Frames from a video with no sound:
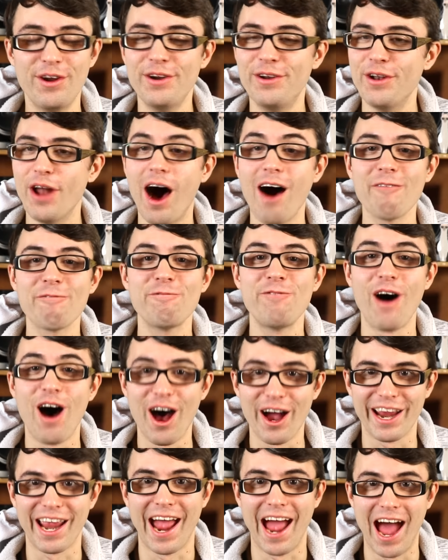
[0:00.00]
Not
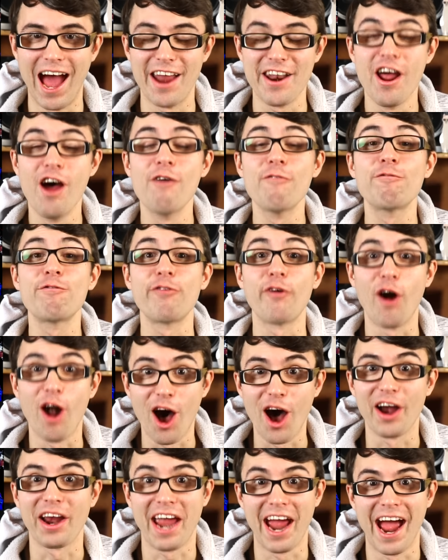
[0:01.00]
fog hat,
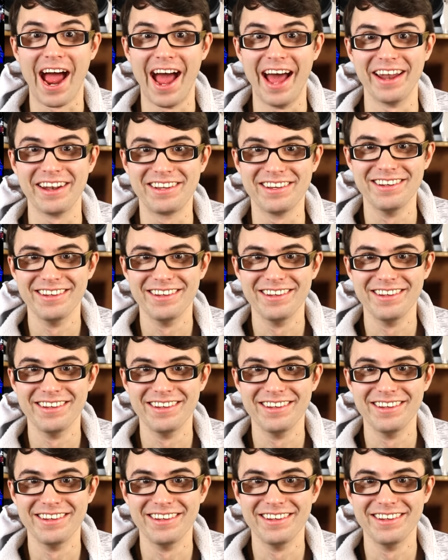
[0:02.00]
frog hat.